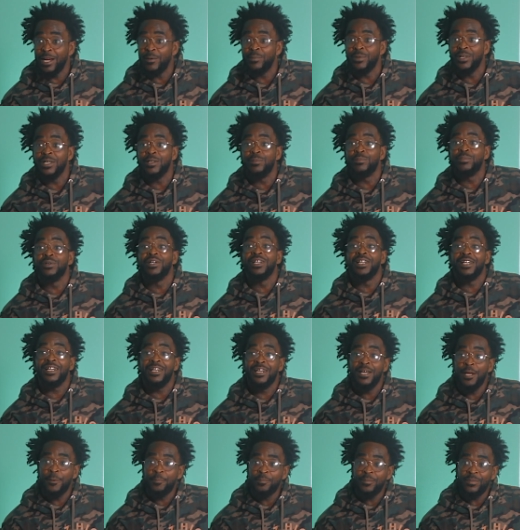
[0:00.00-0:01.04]
without being a bully.
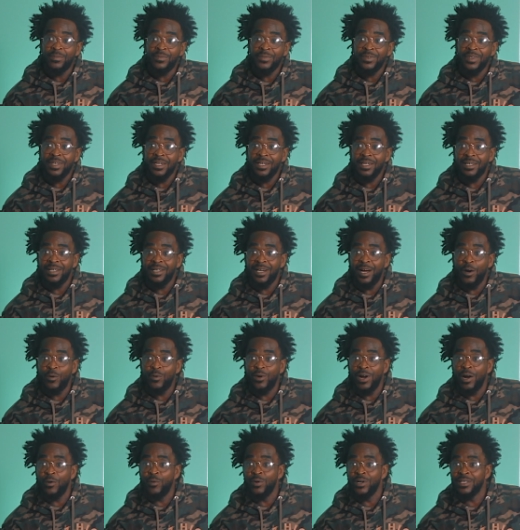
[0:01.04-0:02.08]
I,
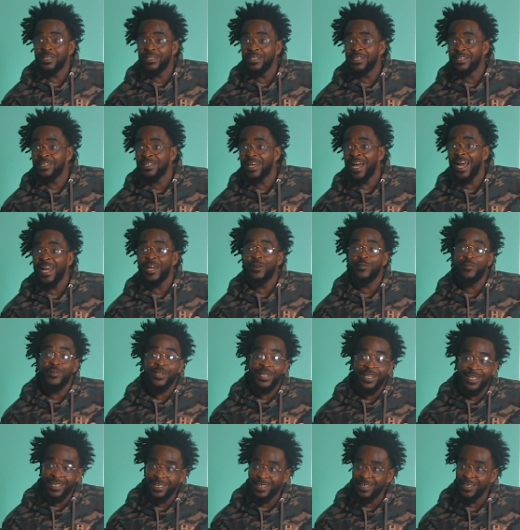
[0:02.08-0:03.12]
I wasn't a
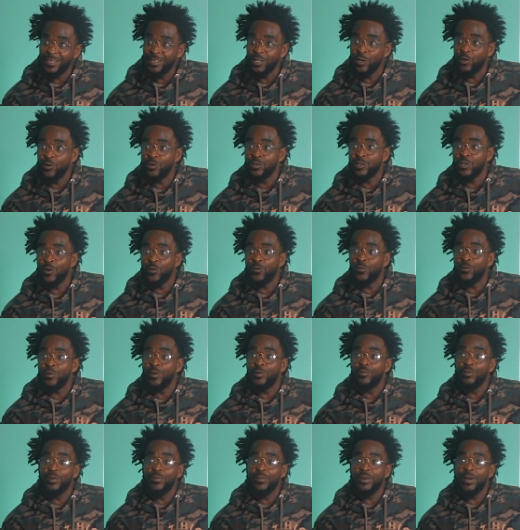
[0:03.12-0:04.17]
tyrant. So so
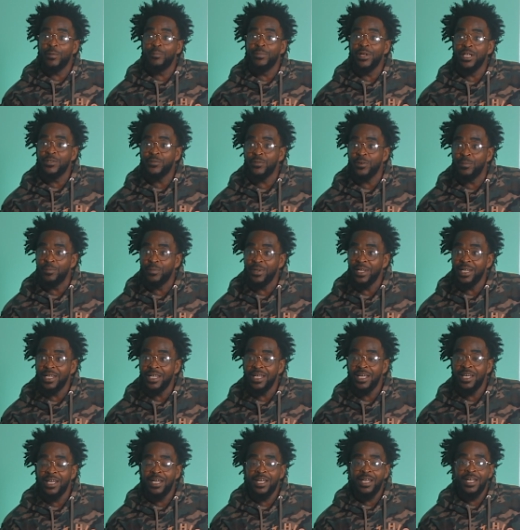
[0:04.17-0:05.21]
for Riviera Beach for
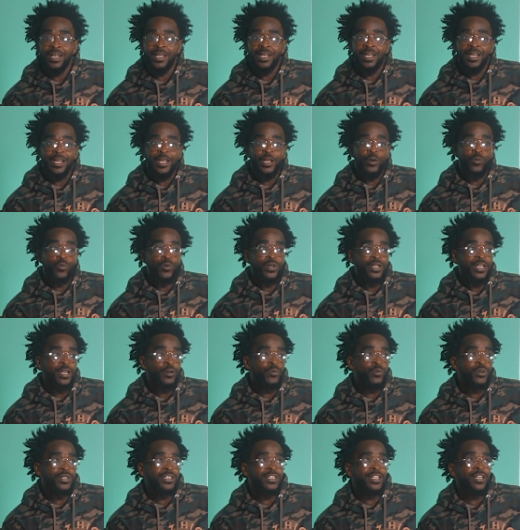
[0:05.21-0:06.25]
me, it was
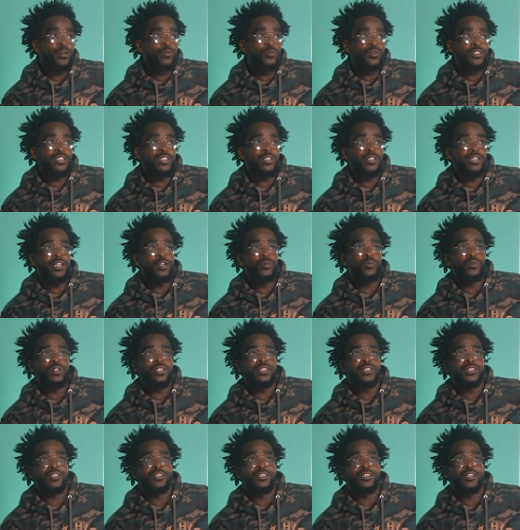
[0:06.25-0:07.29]
it was it was a it
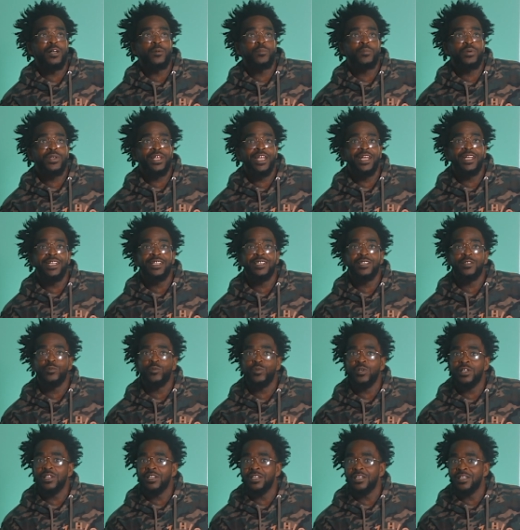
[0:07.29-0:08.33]
was a, a place
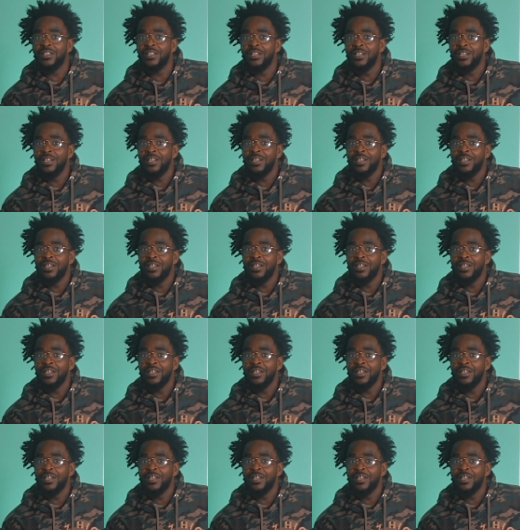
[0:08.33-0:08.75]
where